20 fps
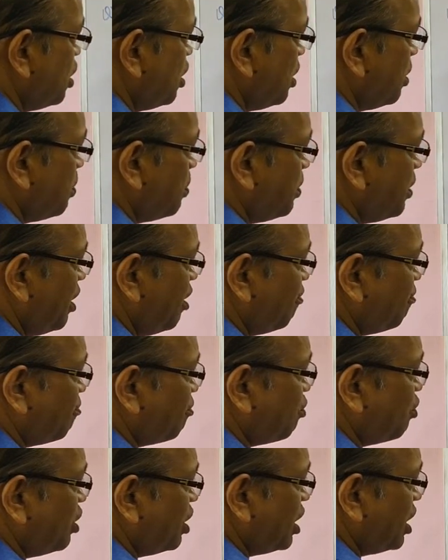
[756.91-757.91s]

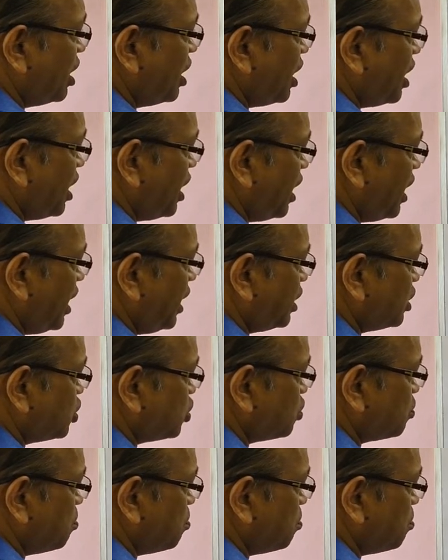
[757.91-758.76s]
Therefore x